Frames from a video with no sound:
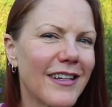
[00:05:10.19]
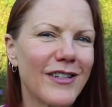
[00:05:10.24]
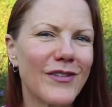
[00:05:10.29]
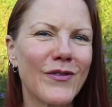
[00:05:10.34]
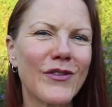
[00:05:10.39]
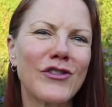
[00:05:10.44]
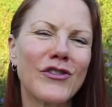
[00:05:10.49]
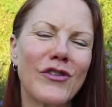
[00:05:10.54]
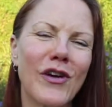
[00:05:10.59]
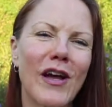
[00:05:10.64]

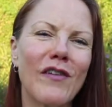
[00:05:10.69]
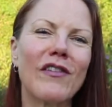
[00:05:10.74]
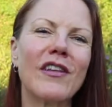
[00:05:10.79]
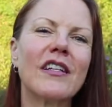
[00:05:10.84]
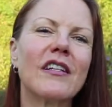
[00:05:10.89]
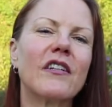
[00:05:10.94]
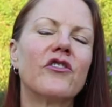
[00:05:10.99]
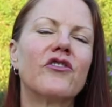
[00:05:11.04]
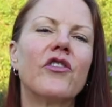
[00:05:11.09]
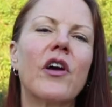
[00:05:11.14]
We're
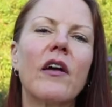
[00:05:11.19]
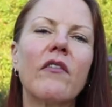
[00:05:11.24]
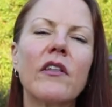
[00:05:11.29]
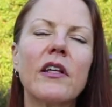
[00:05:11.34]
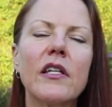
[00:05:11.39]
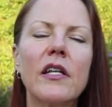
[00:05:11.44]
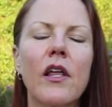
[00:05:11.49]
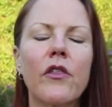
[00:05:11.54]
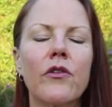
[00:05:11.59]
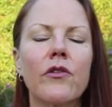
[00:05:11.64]
traveling
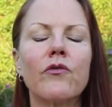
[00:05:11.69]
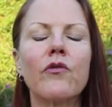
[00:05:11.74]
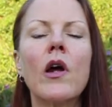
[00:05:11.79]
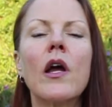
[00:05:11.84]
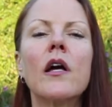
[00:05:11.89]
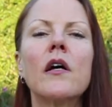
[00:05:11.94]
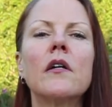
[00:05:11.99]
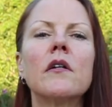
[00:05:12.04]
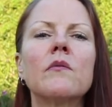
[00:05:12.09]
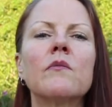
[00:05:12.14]
to other
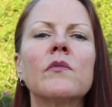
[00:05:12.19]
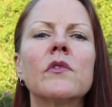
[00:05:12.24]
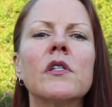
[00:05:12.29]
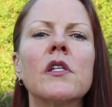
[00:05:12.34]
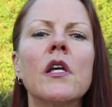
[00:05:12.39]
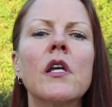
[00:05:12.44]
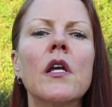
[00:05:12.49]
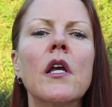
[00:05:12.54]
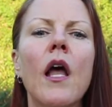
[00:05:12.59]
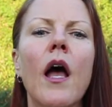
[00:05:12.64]
realms,
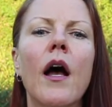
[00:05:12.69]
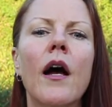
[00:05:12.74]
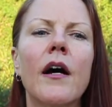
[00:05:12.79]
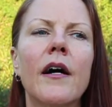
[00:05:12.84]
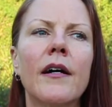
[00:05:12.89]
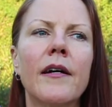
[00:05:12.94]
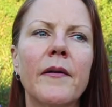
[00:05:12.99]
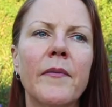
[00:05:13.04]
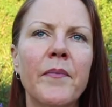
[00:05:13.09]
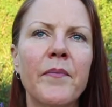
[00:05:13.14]

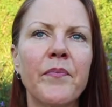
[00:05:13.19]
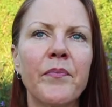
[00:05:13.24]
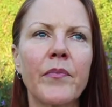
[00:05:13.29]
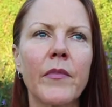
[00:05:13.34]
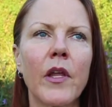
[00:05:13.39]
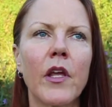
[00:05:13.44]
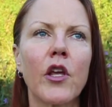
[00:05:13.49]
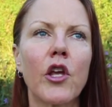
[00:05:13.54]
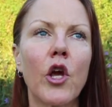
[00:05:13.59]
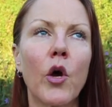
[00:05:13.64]

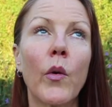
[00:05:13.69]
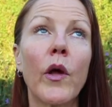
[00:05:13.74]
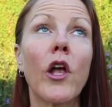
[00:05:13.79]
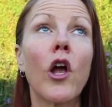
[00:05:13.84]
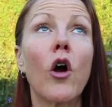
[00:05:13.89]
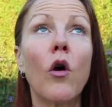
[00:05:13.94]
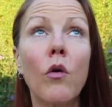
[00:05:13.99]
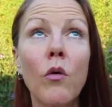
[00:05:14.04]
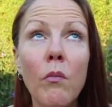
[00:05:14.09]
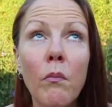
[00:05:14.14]
going
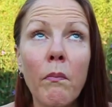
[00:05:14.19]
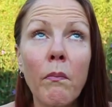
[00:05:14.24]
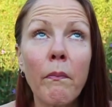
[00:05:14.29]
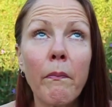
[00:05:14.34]
home,